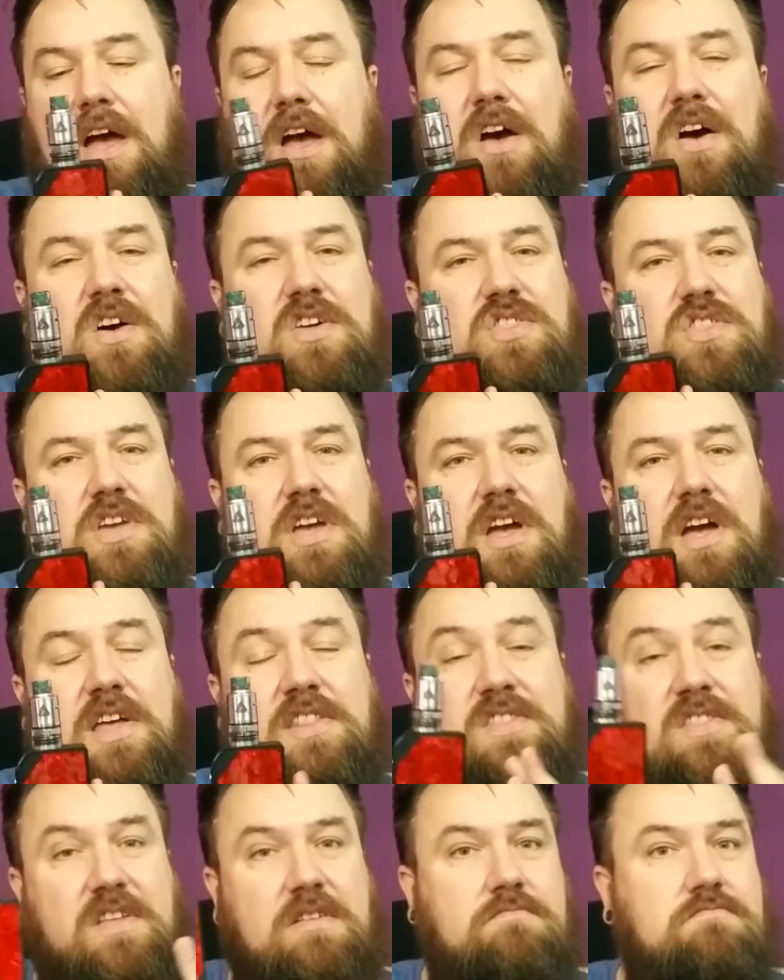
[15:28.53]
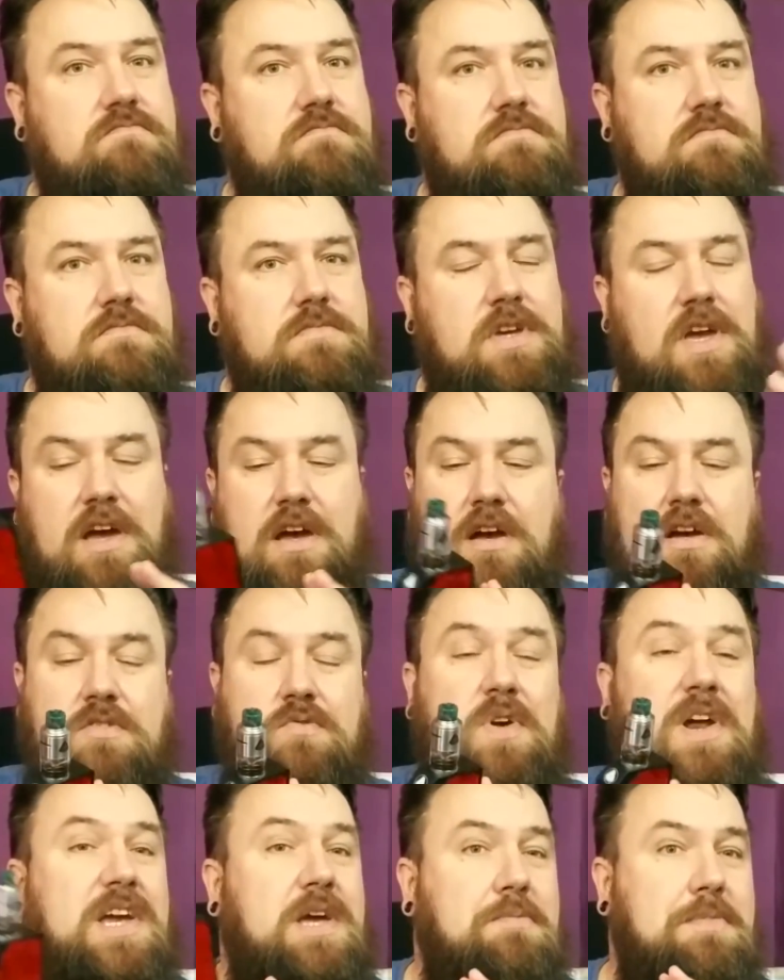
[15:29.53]
I
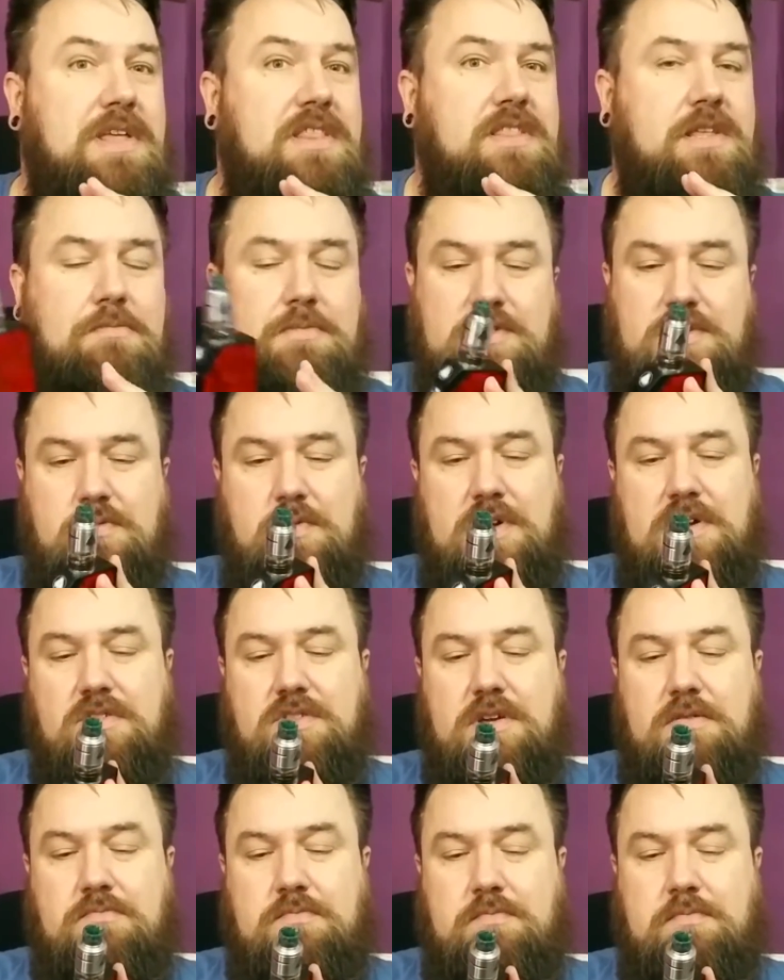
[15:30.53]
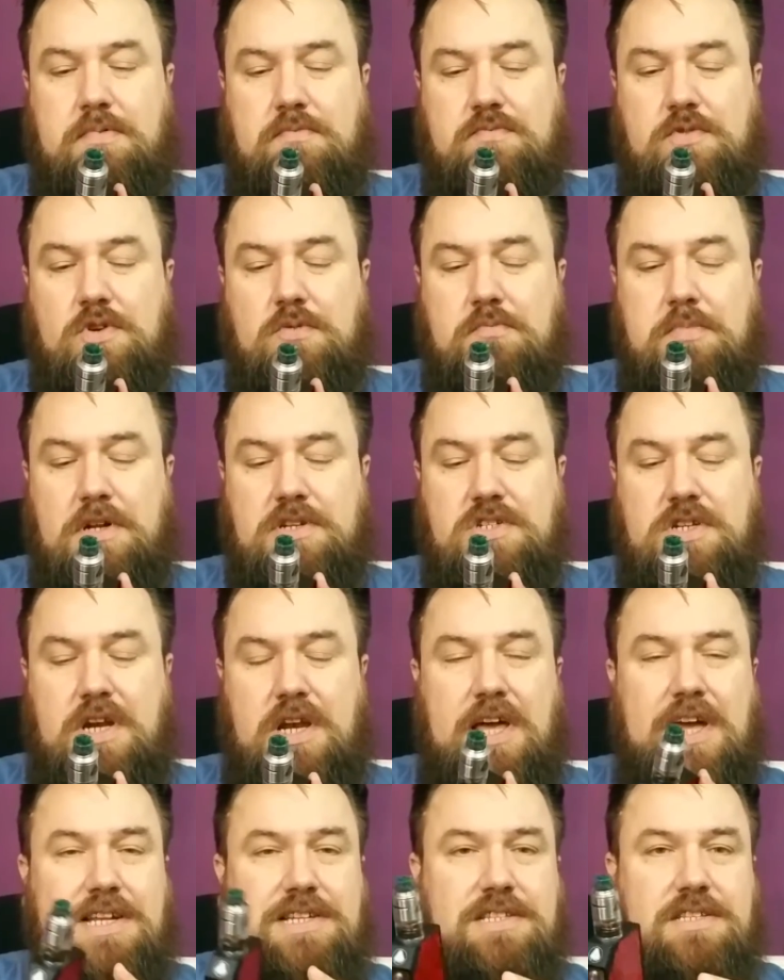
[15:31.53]
recommend them as well. They're a good bunch of
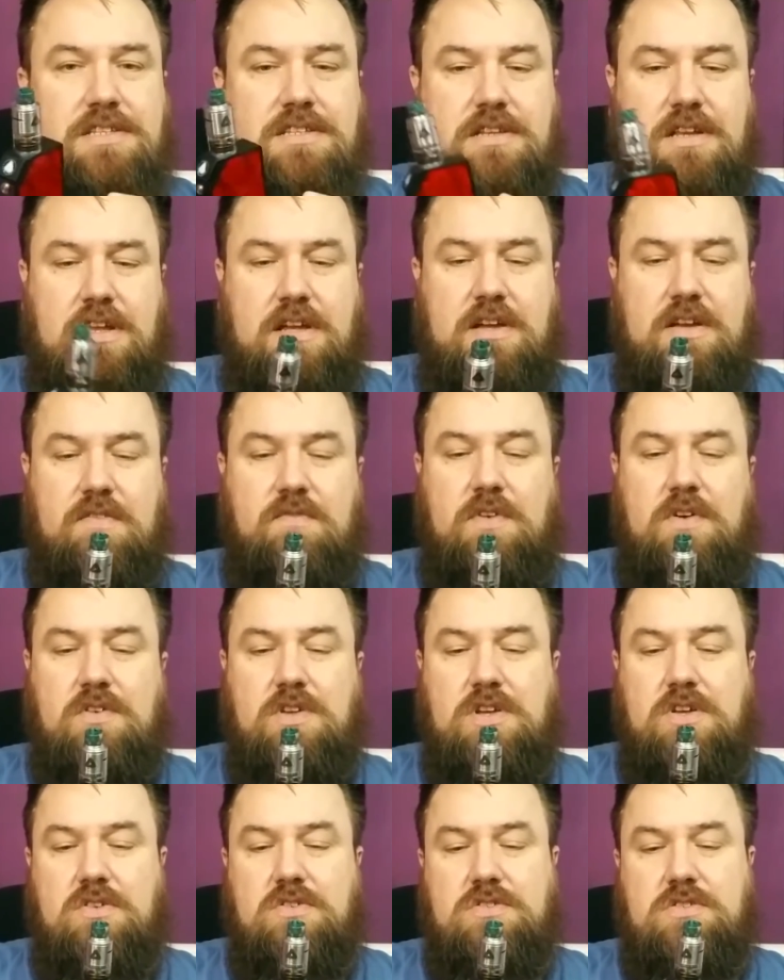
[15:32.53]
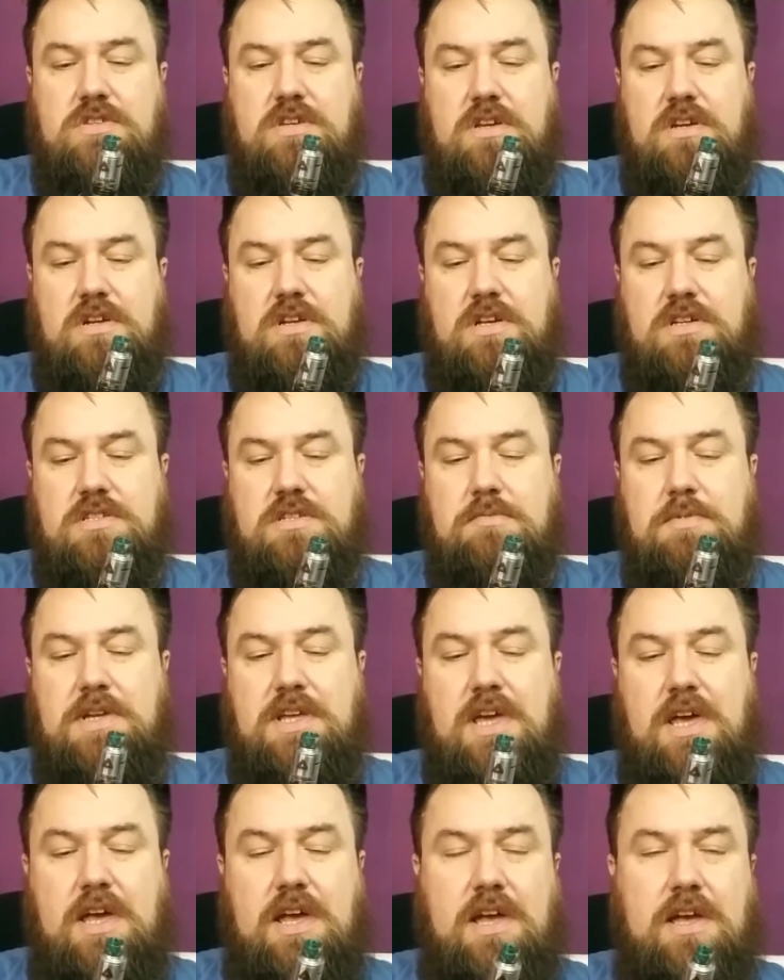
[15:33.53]
lads, very good customer
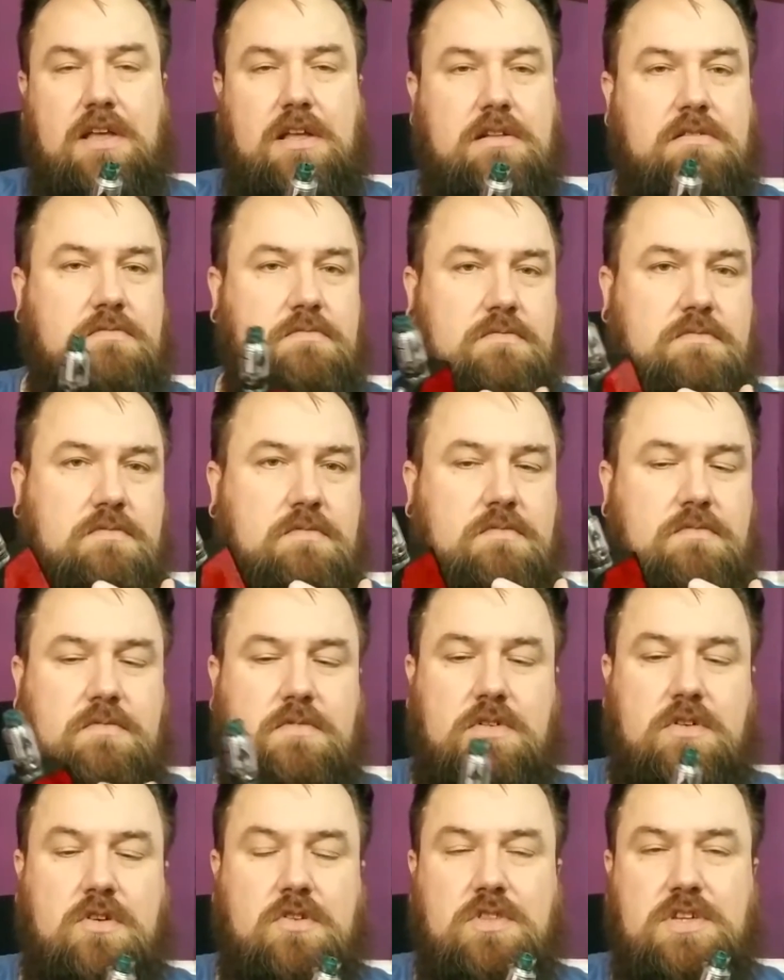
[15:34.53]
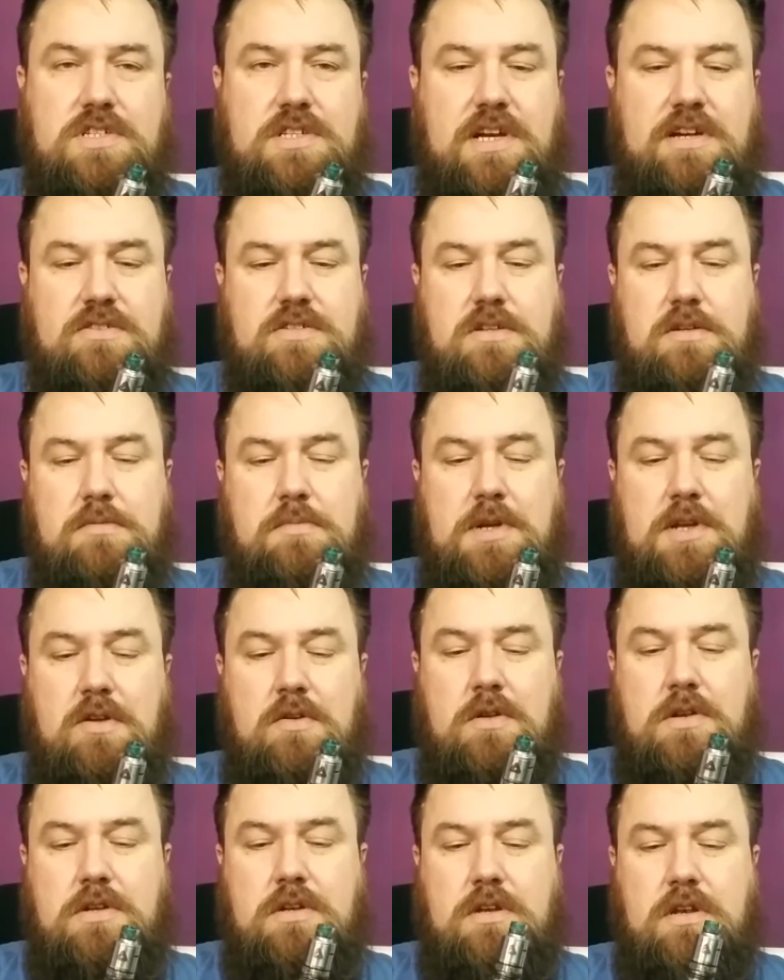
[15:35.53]
care. Got this out to
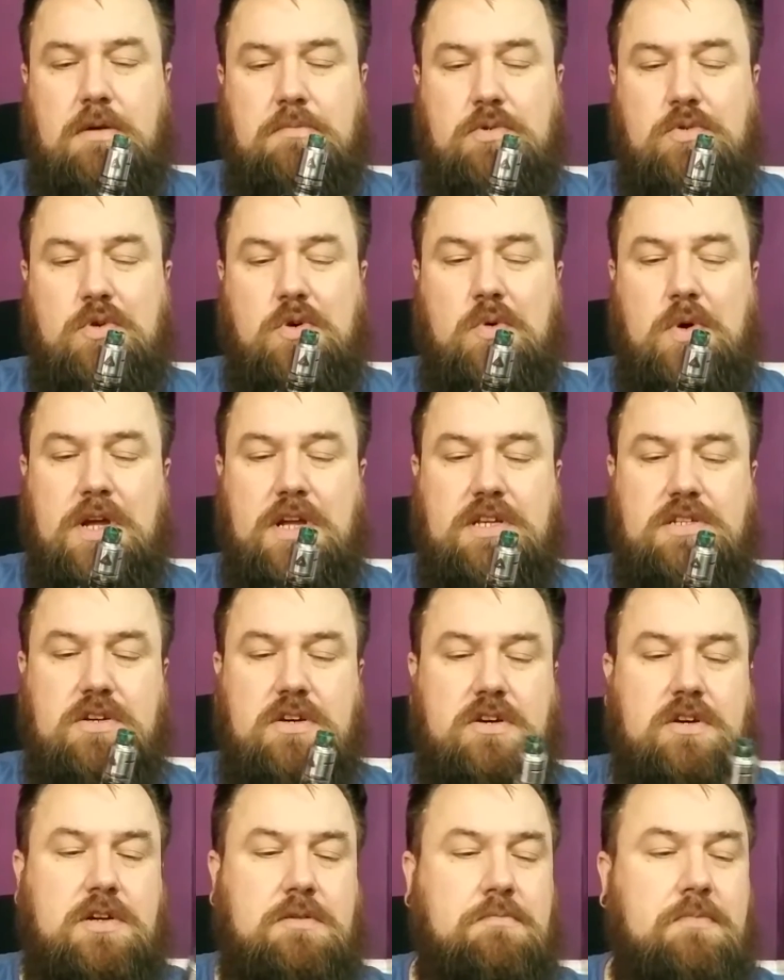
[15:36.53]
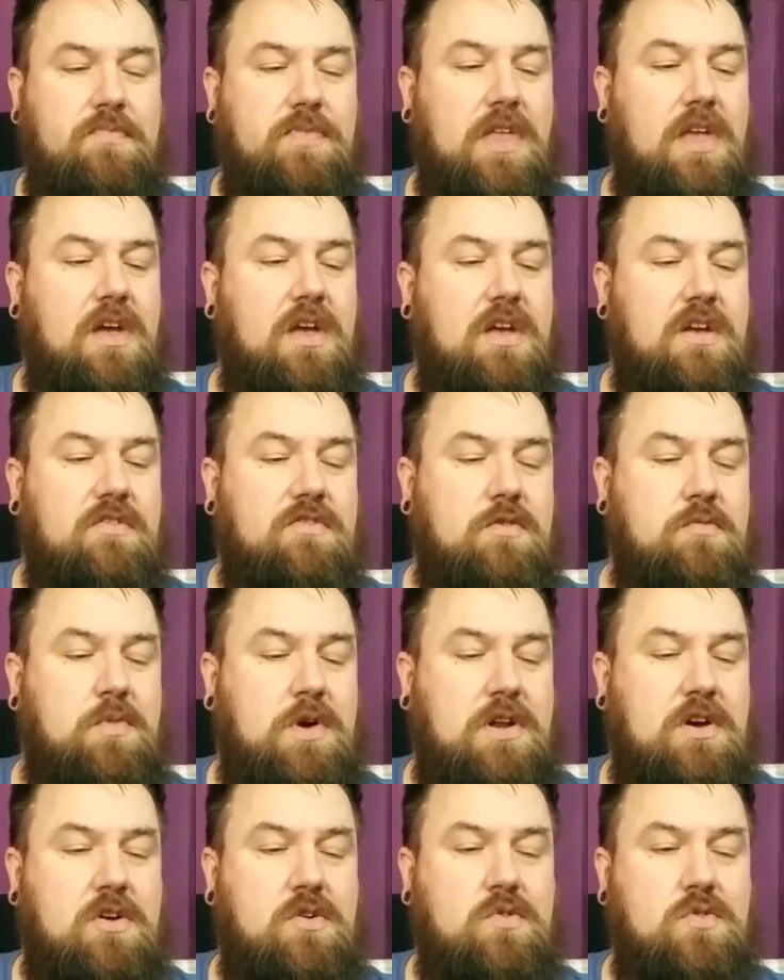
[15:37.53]
me double quick time from
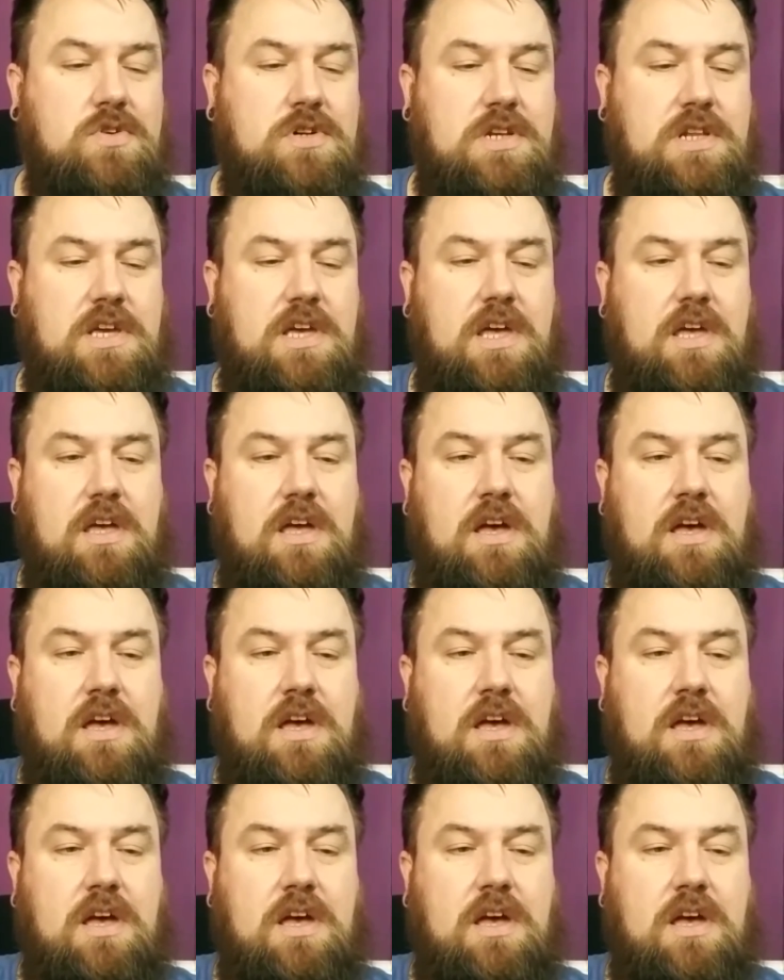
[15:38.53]
when I ordered it.